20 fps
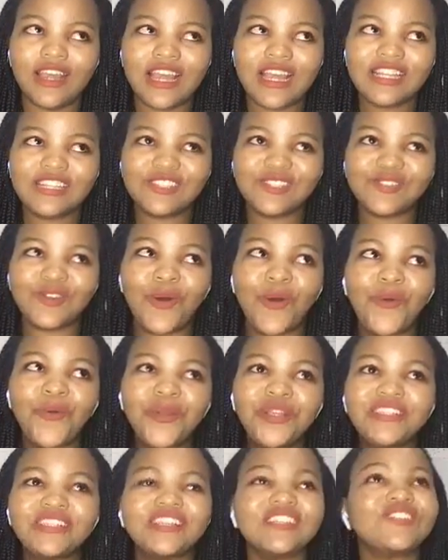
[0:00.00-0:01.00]
So we
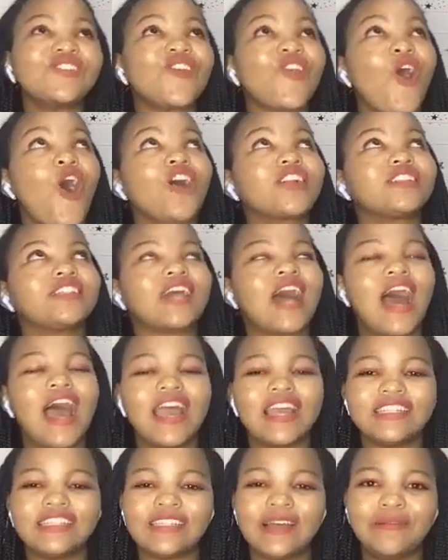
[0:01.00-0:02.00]
just locked
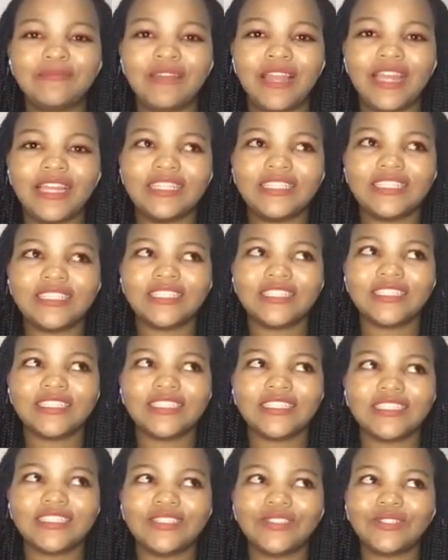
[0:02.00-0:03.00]
eyes. I'm like,
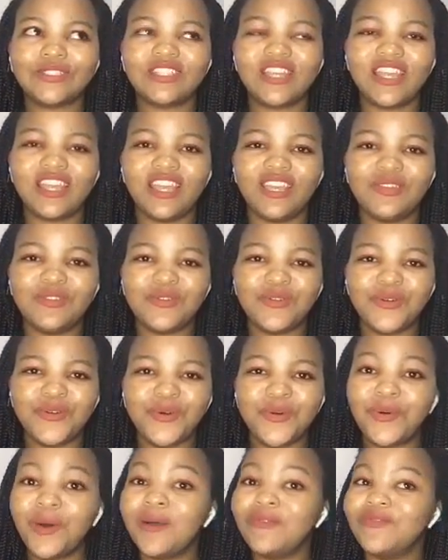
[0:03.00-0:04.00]
okay, you don't
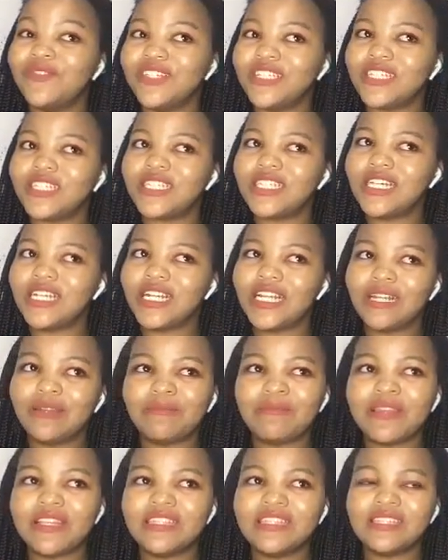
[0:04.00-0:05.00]
know what vegetarian
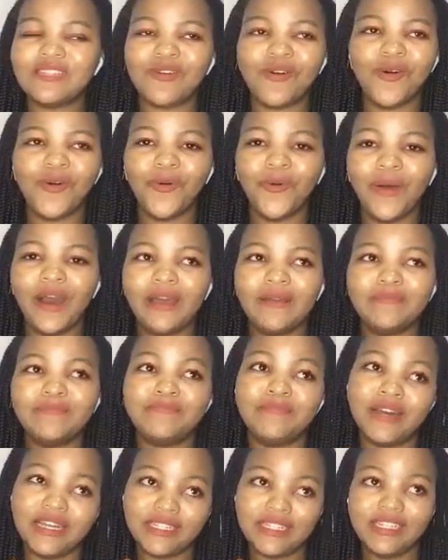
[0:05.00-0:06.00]
means or what,
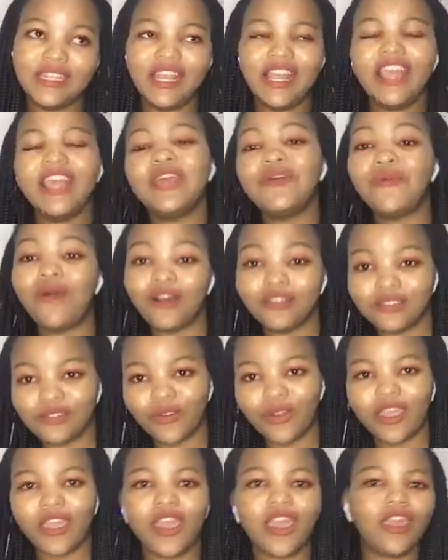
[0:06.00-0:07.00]
but it was
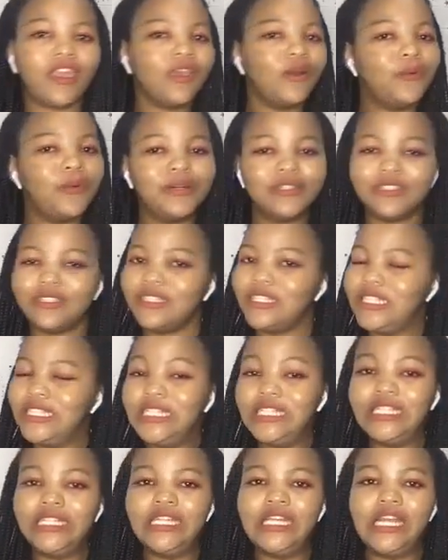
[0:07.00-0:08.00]
okay. It
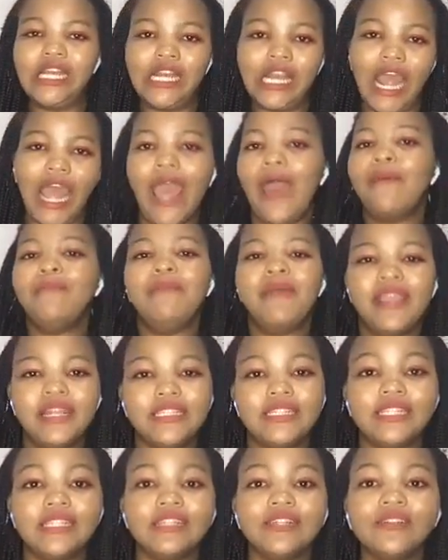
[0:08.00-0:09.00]
wasn't a big
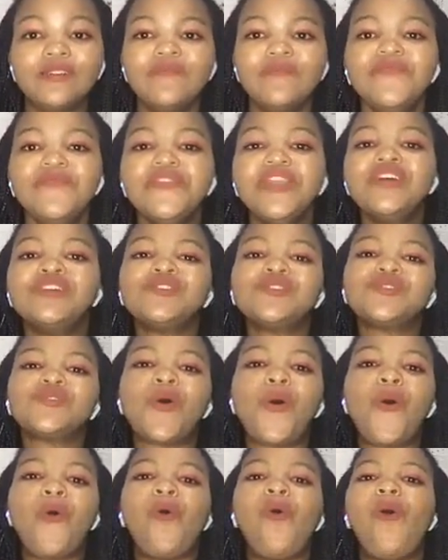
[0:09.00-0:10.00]
deal.
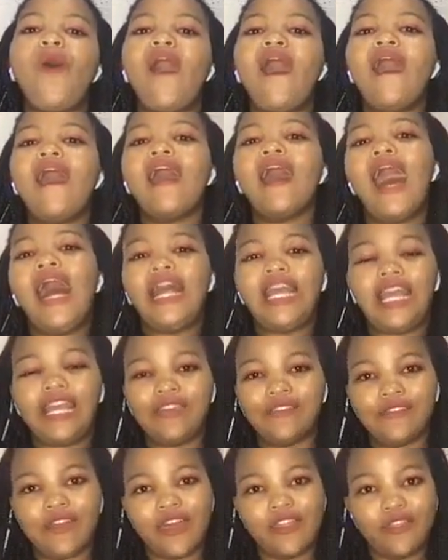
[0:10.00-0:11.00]
So I
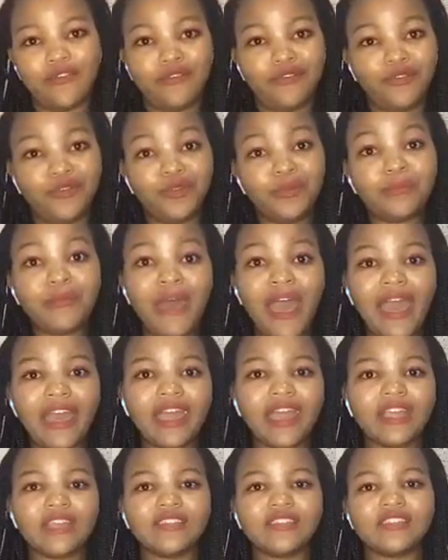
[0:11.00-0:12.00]
gave her the food bag.
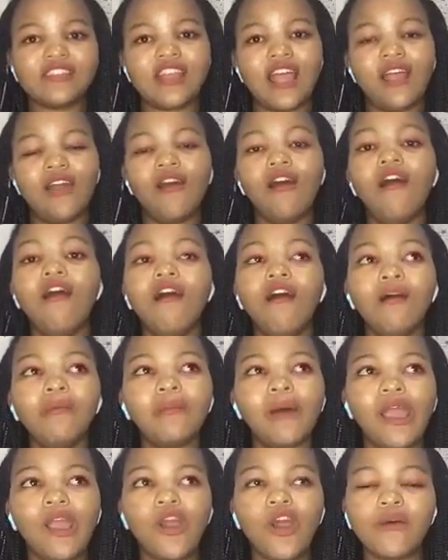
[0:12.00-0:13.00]
She's like, oh
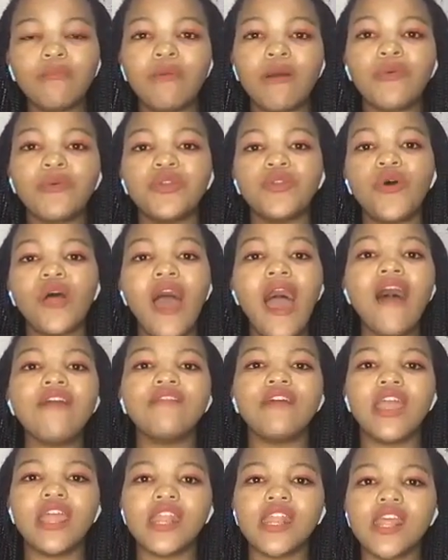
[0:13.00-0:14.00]
my god, but we don't
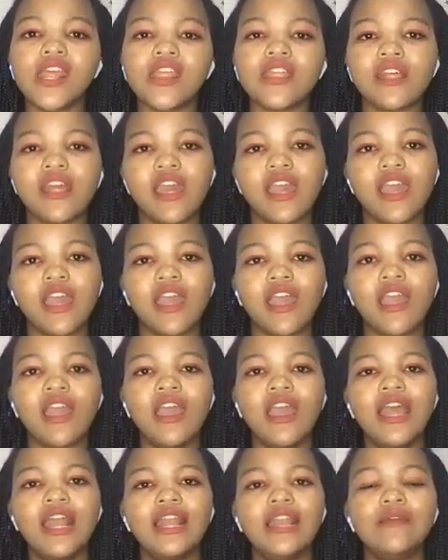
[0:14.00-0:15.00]
have anything.
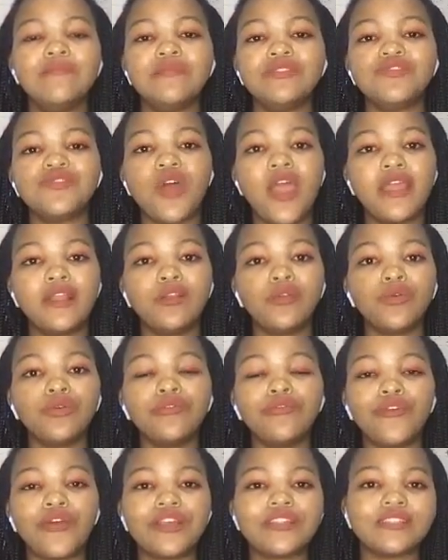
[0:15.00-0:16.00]
Let me try and look
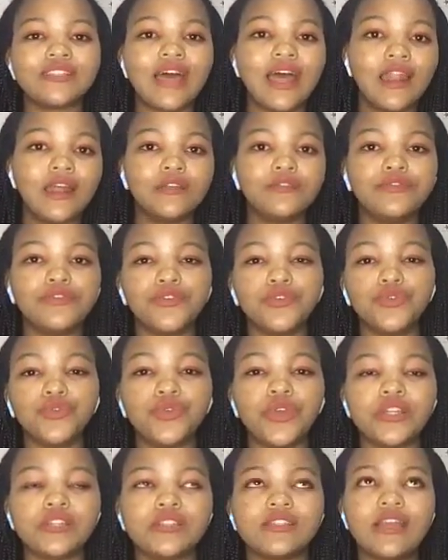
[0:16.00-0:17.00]
for a salad for
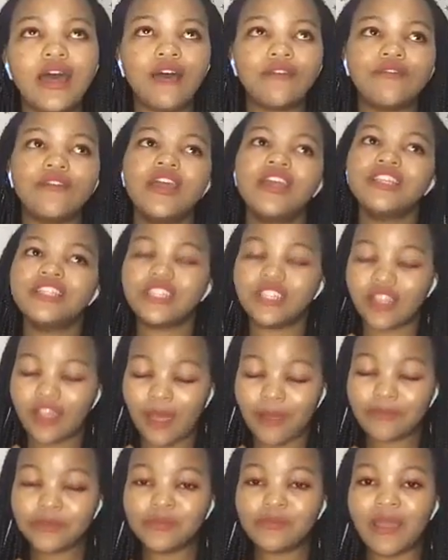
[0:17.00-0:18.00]
you and stuff. She
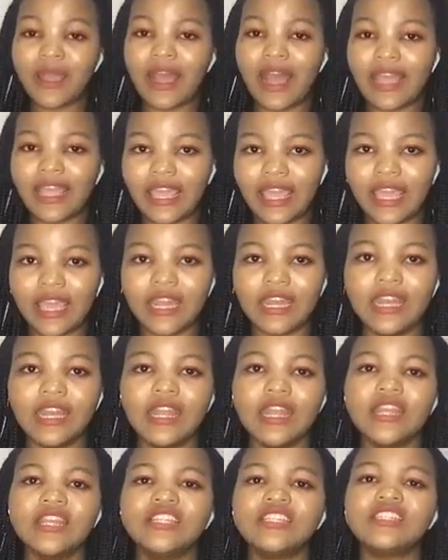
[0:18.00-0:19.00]
comes back again.
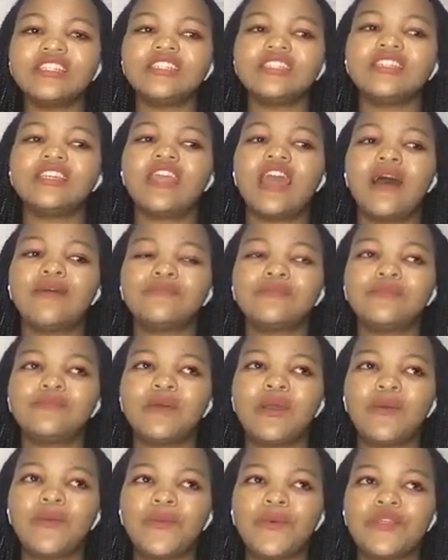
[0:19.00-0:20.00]
She comes
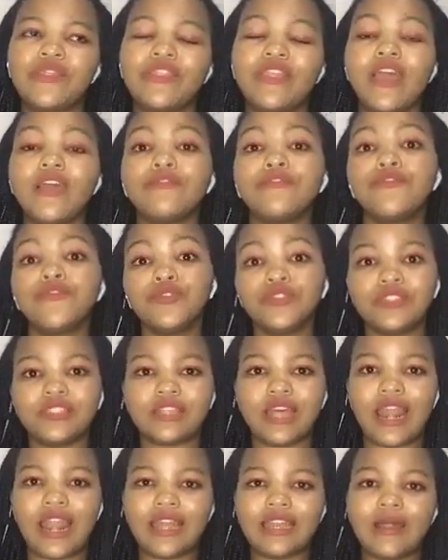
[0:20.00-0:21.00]
back with a fruit
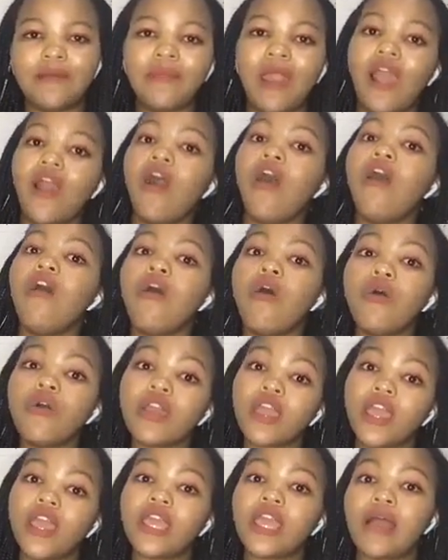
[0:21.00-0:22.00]
salad. I'm like, oh,
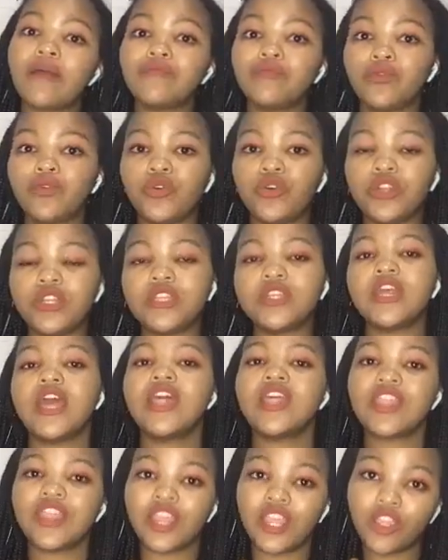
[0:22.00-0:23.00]
okay, I'm good.
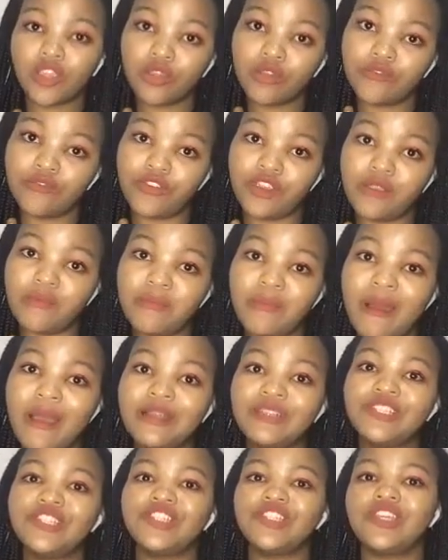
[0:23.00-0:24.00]
Thank you very
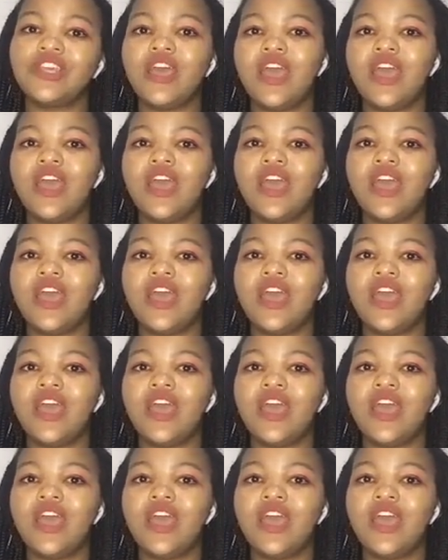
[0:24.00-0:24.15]
much.